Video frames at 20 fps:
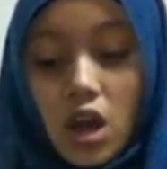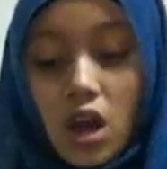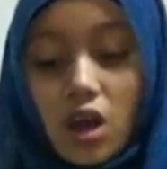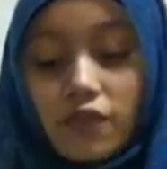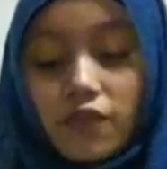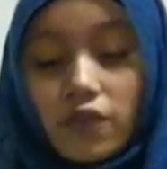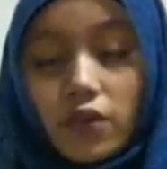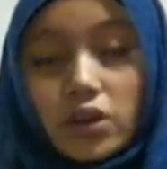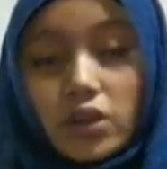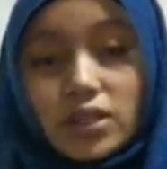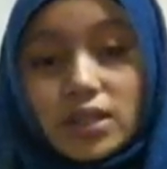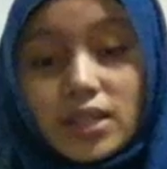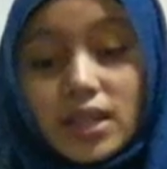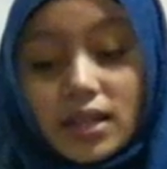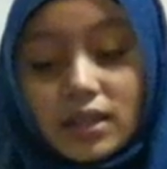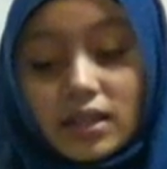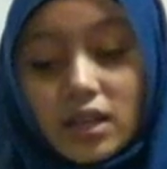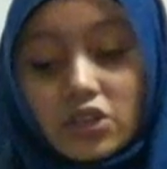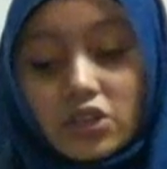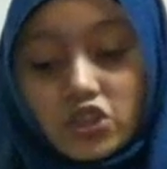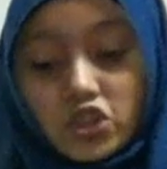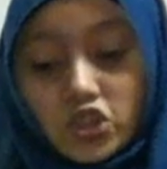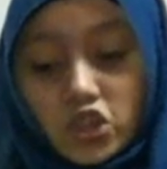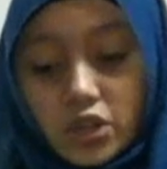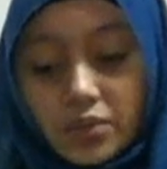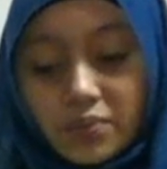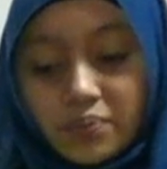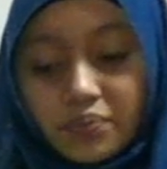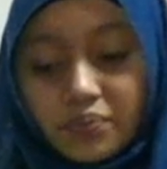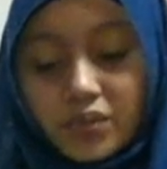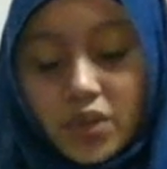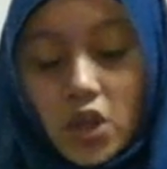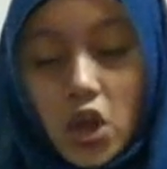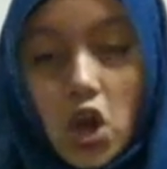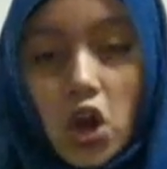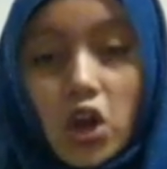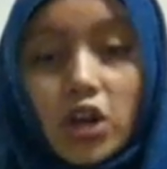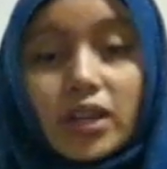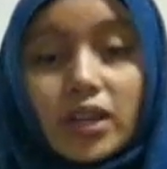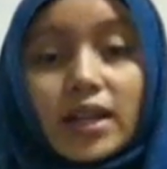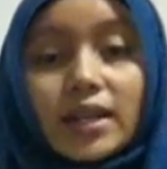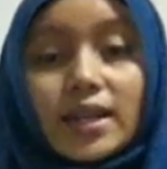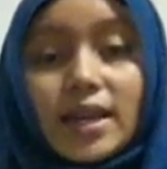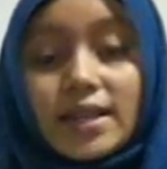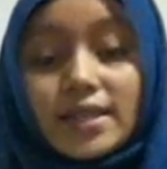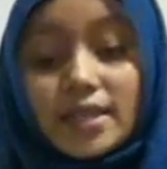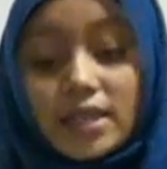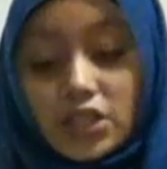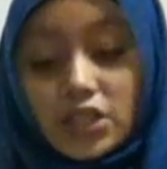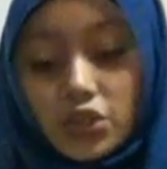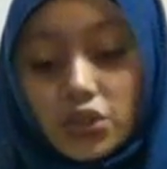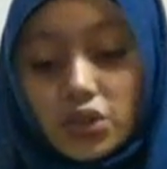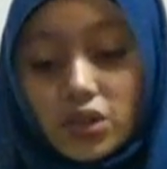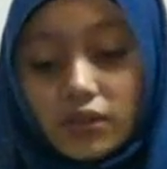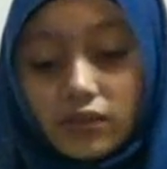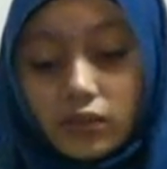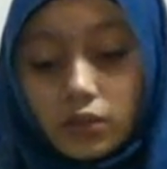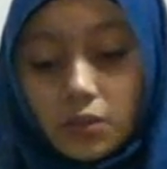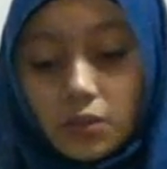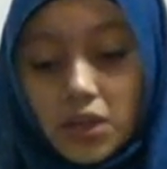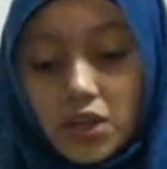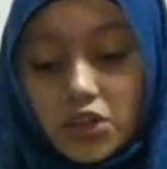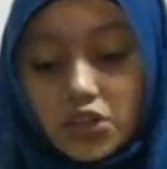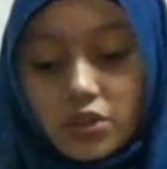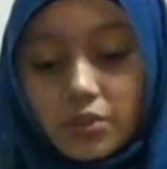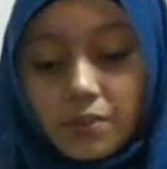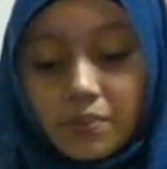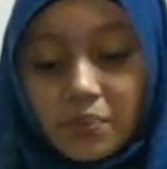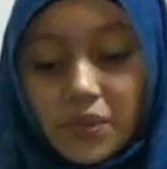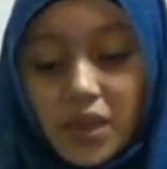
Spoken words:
of focusing attention, organizing new information,